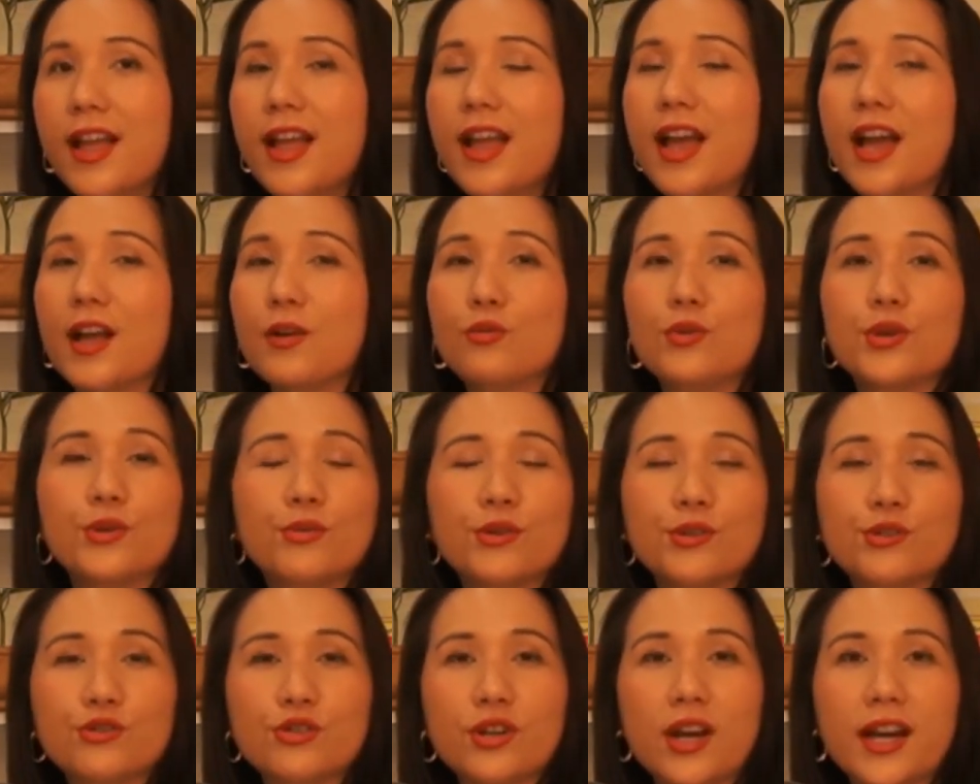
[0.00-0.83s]
And we will
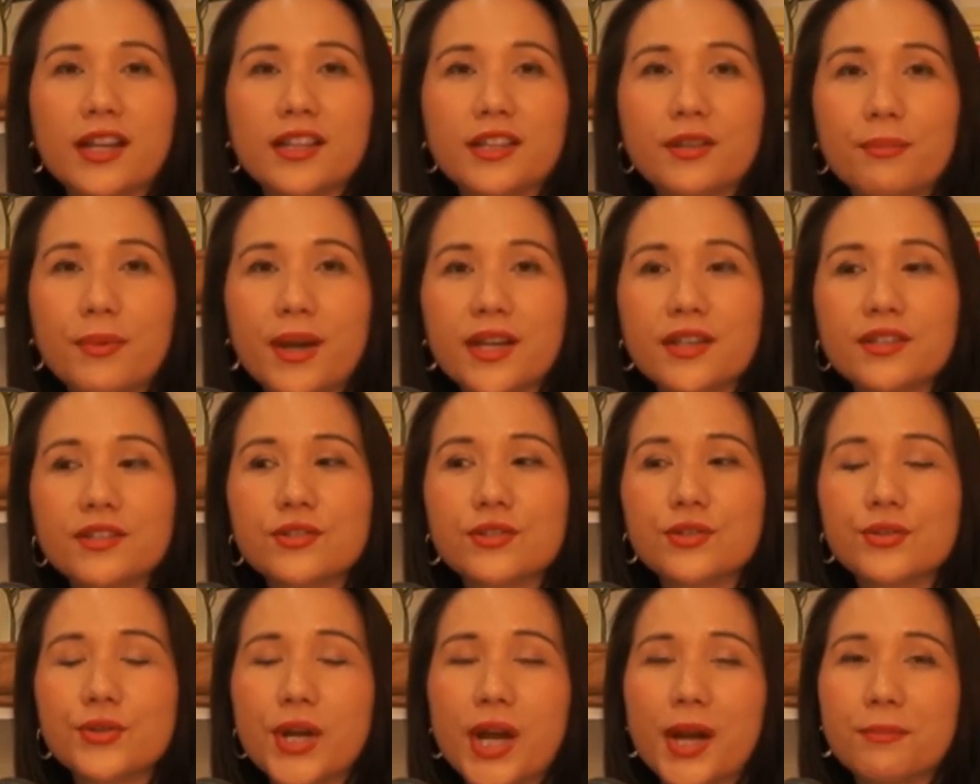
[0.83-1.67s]
try the best
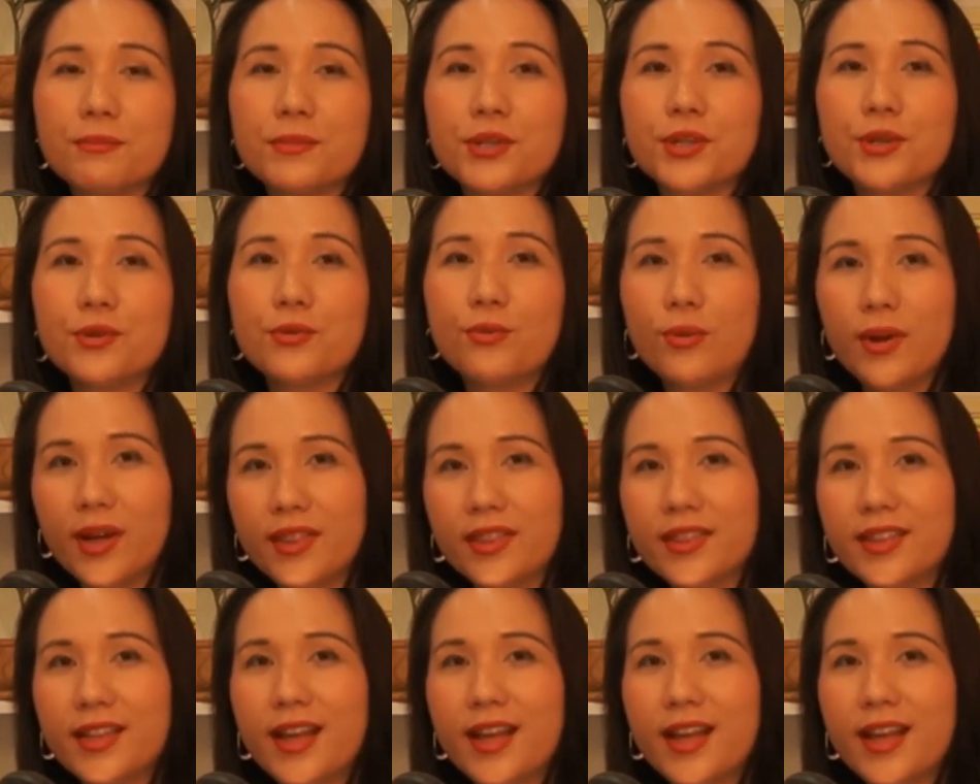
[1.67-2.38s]
to help you with.